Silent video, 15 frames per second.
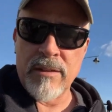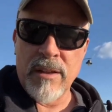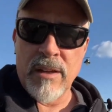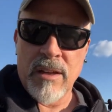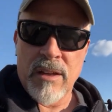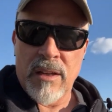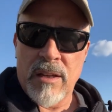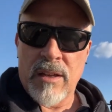
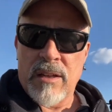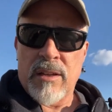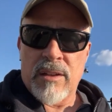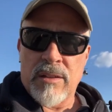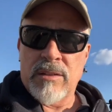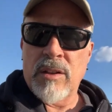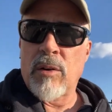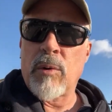so we had a
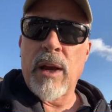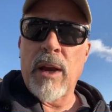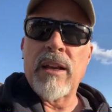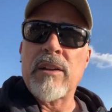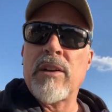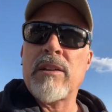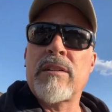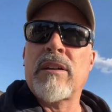good
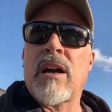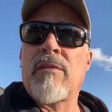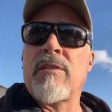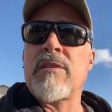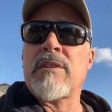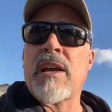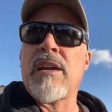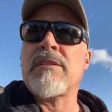conversation.
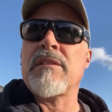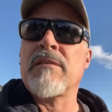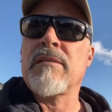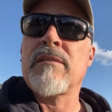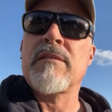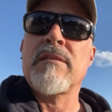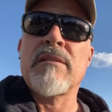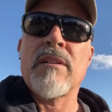A
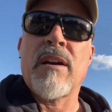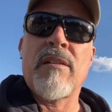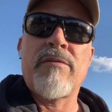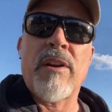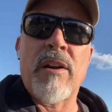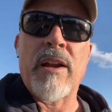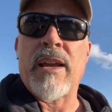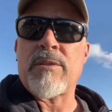very
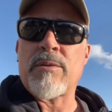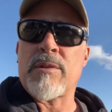interesting guy.